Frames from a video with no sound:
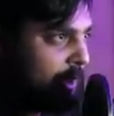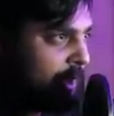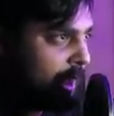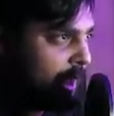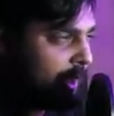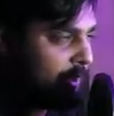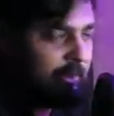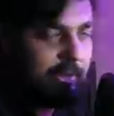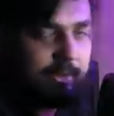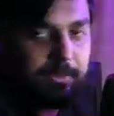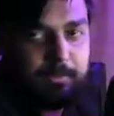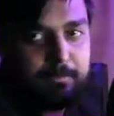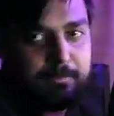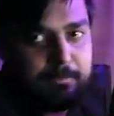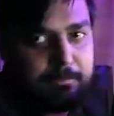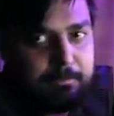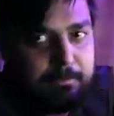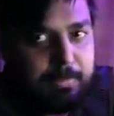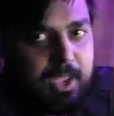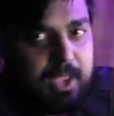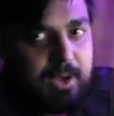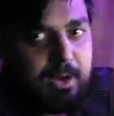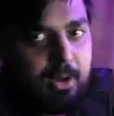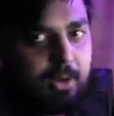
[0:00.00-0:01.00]
I think
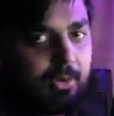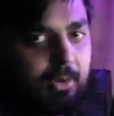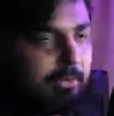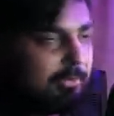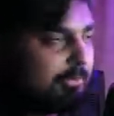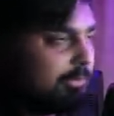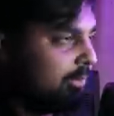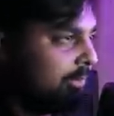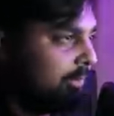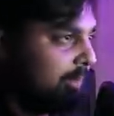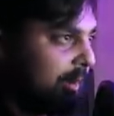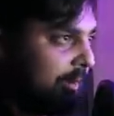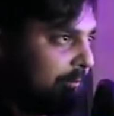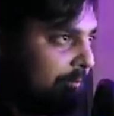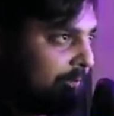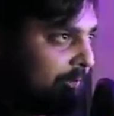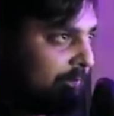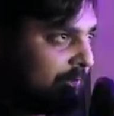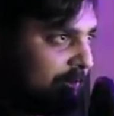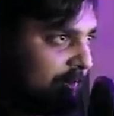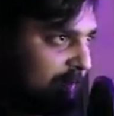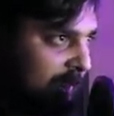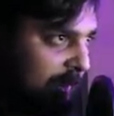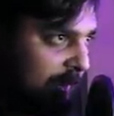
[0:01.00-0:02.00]
men also have the
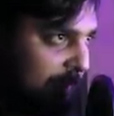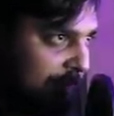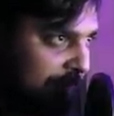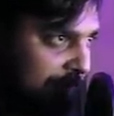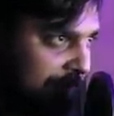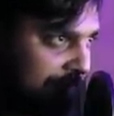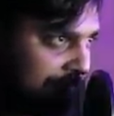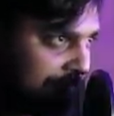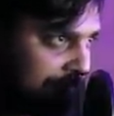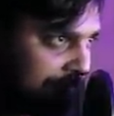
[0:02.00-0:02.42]
same